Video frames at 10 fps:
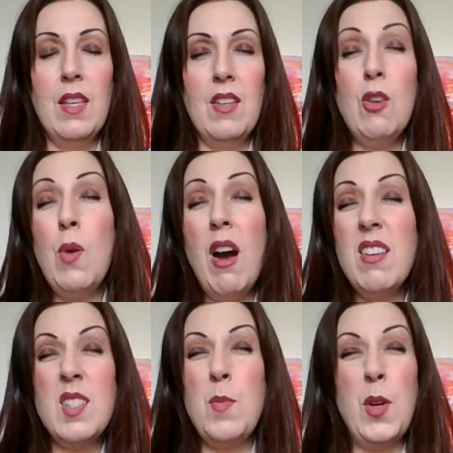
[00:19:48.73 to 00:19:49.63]
You
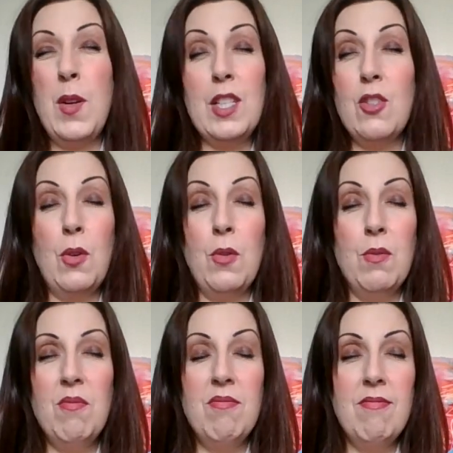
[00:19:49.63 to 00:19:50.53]
are spiritual.
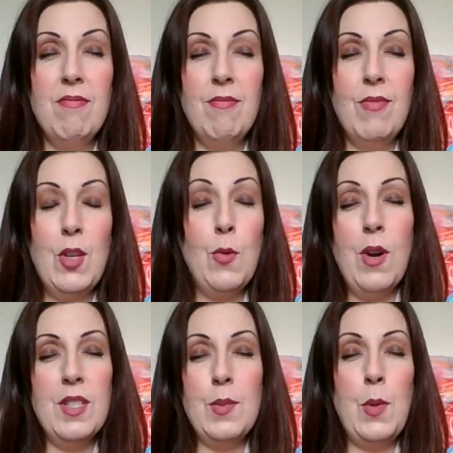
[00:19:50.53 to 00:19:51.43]
You
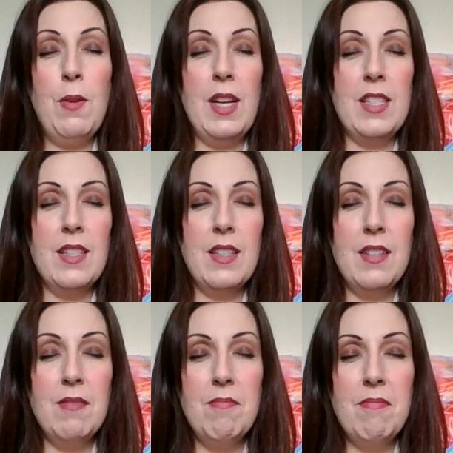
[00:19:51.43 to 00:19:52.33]
are spirit.
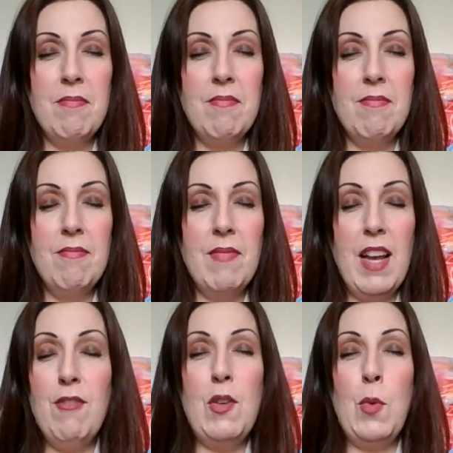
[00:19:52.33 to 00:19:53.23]

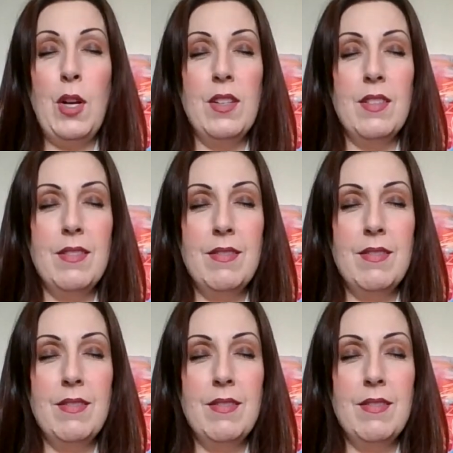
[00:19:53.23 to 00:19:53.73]
Everyone.